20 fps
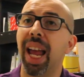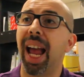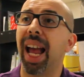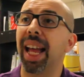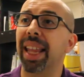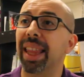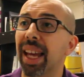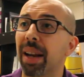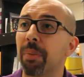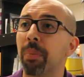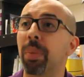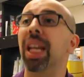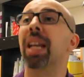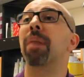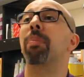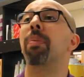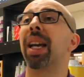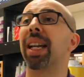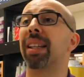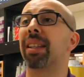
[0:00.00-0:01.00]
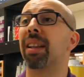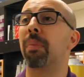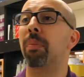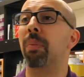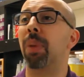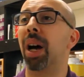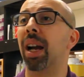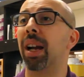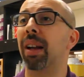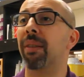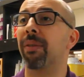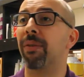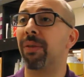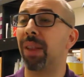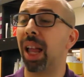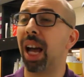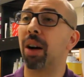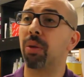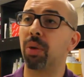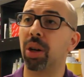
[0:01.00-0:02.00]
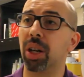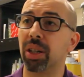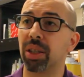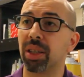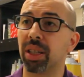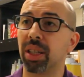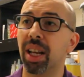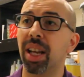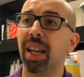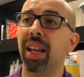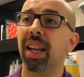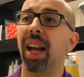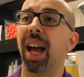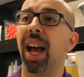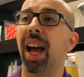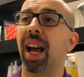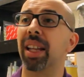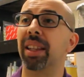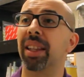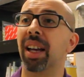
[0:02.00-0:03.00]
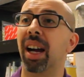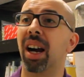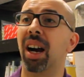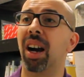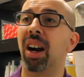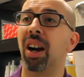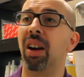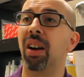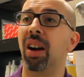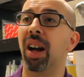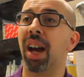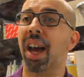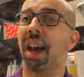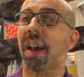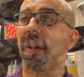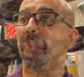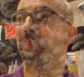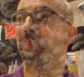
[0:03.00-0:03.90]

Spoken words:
and then being picked up by flowers that are